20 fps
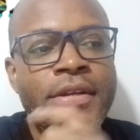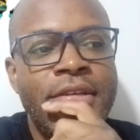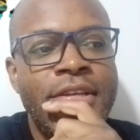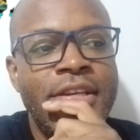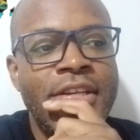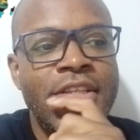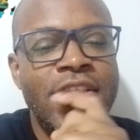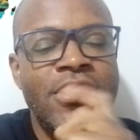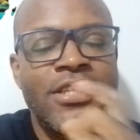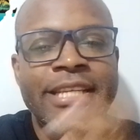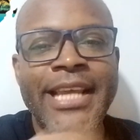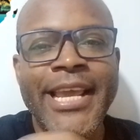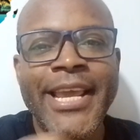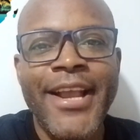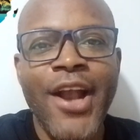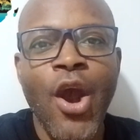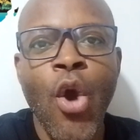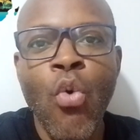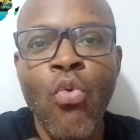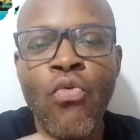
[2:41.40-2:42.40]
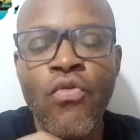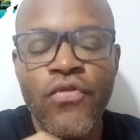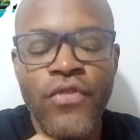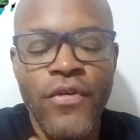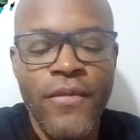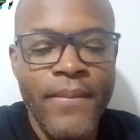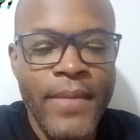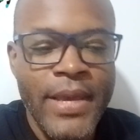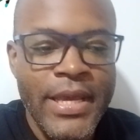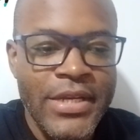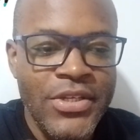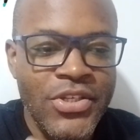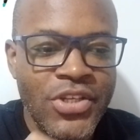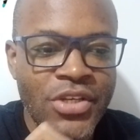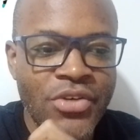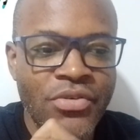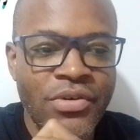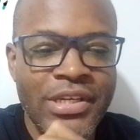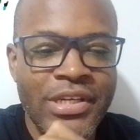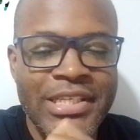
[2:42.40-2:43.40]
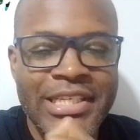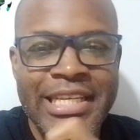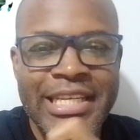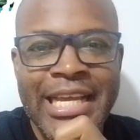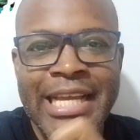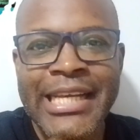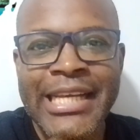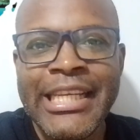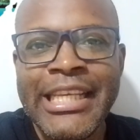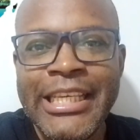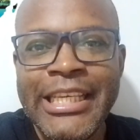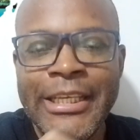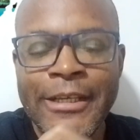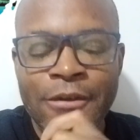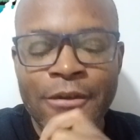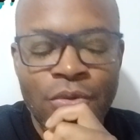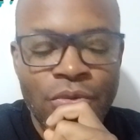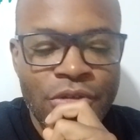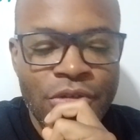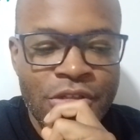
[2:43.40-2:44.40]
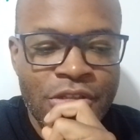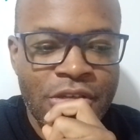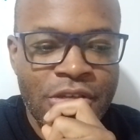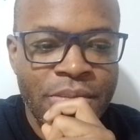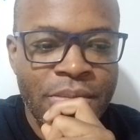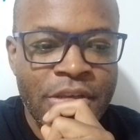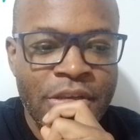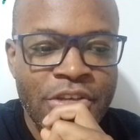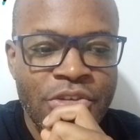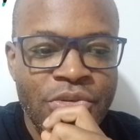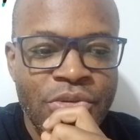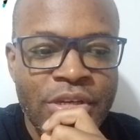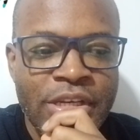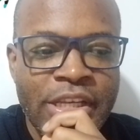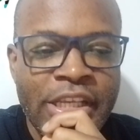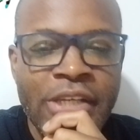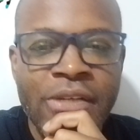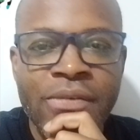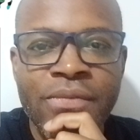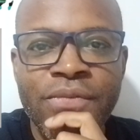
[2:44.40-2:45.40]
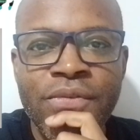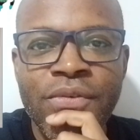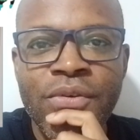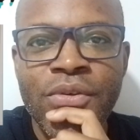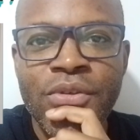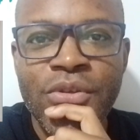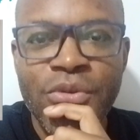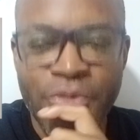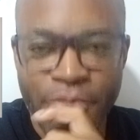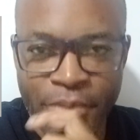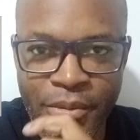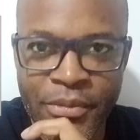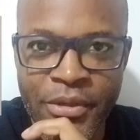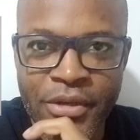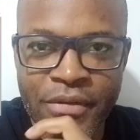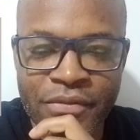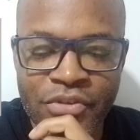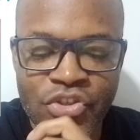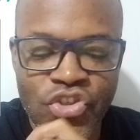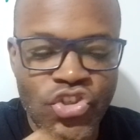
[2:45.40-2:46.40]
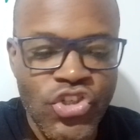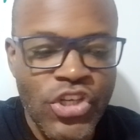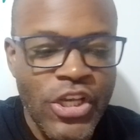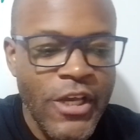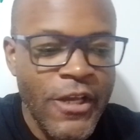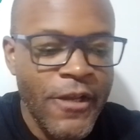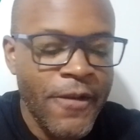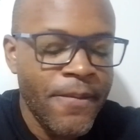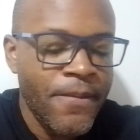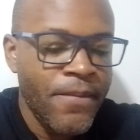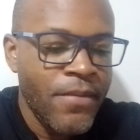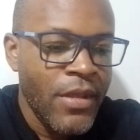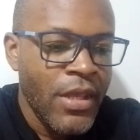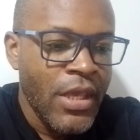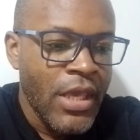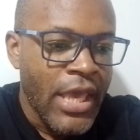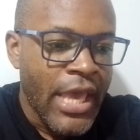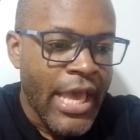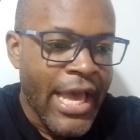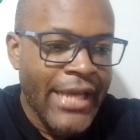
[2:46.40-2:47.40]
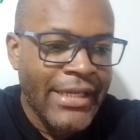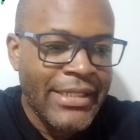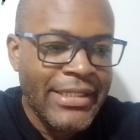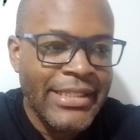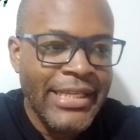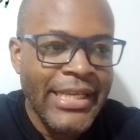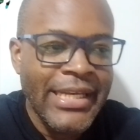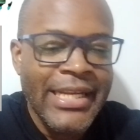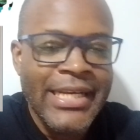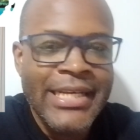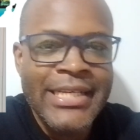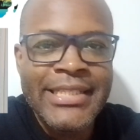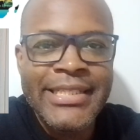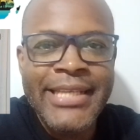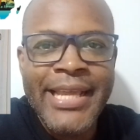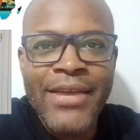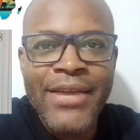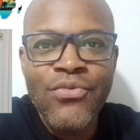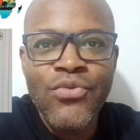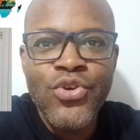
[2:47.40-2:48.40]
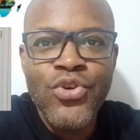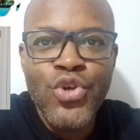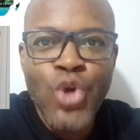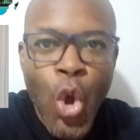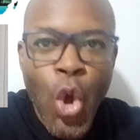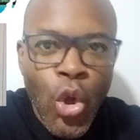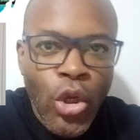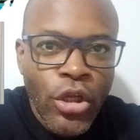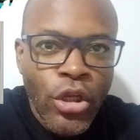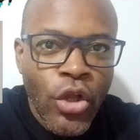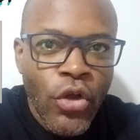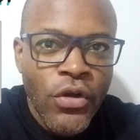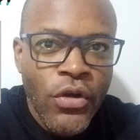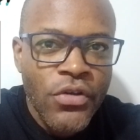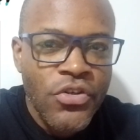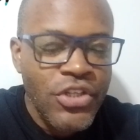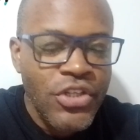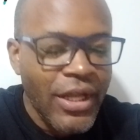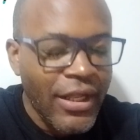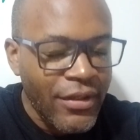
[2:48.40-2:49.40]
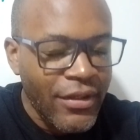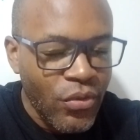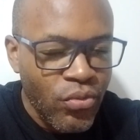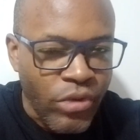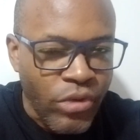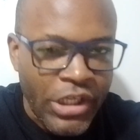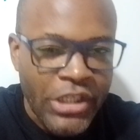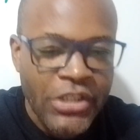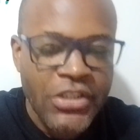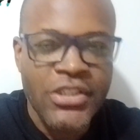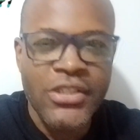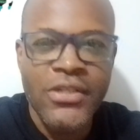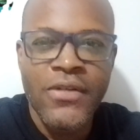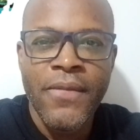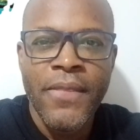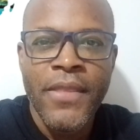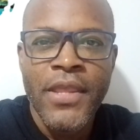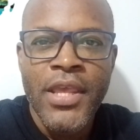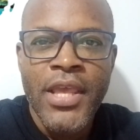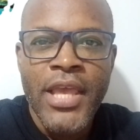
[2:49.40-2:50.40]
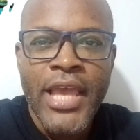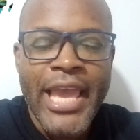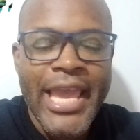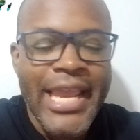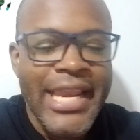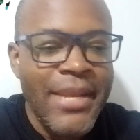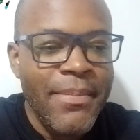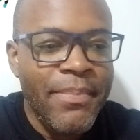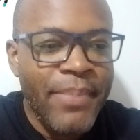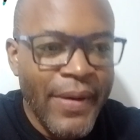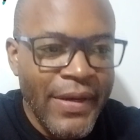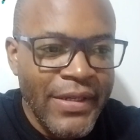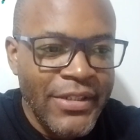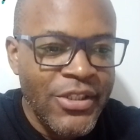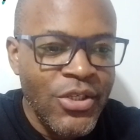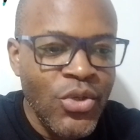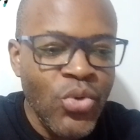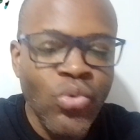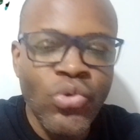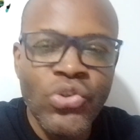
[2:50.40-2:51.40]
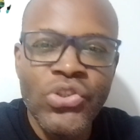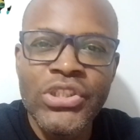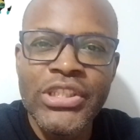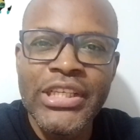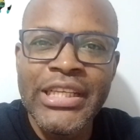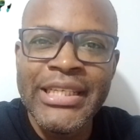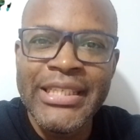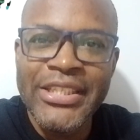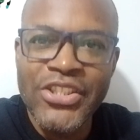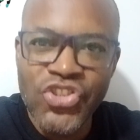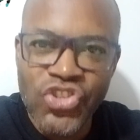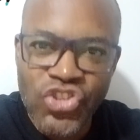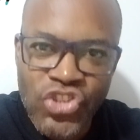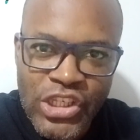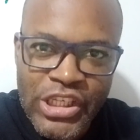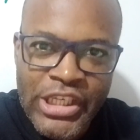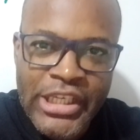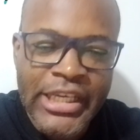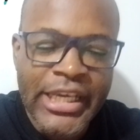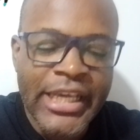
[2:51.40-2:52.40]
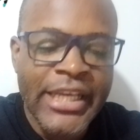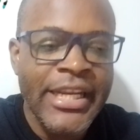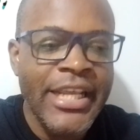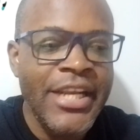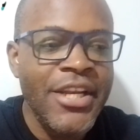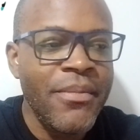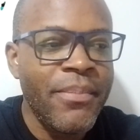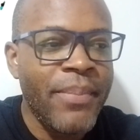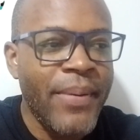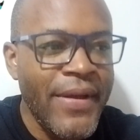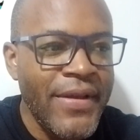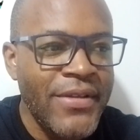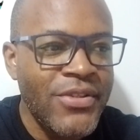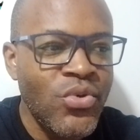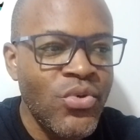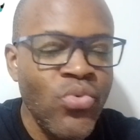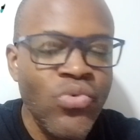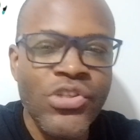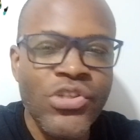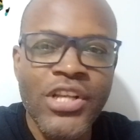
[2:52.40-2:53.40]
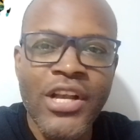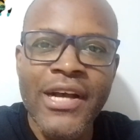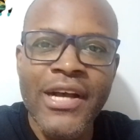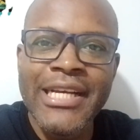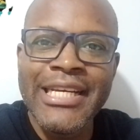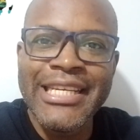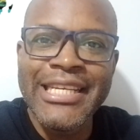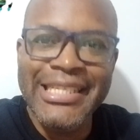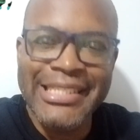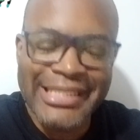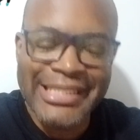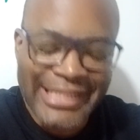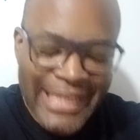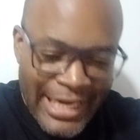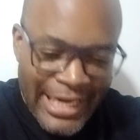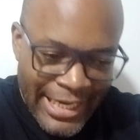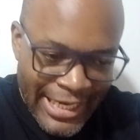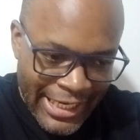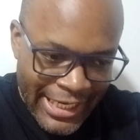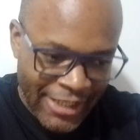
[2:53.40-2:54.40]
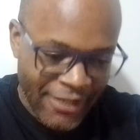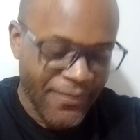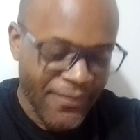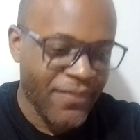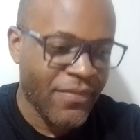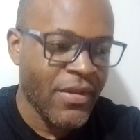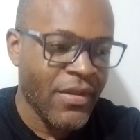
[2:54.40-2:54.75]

this takeover, man, General Tchiani, who is the military leader for the Republic of Niger, had said that they would no longer tolerate any person who is in Niger and any person who is condescending.